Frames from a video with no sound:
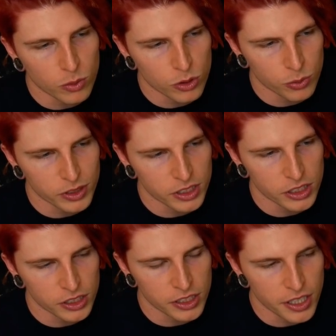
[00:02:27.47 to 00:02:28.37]
which was
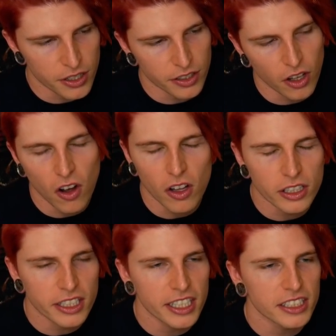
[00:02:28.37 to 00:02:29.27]
just during the
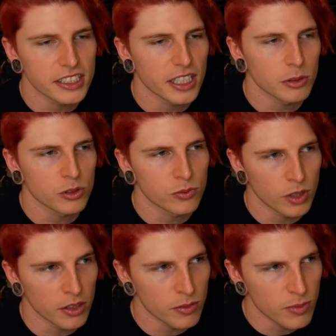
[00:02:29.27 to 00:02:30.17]
holidays, and I was
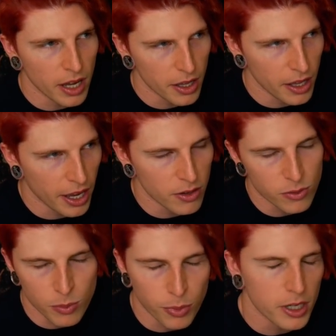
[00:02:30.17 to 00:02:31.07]
I had a
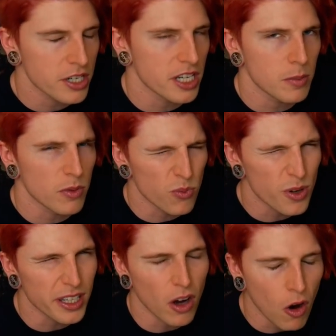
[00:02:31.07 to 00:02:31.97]
depression hit me
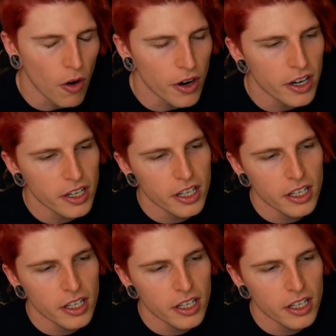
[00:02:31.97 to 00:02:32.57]
really hard,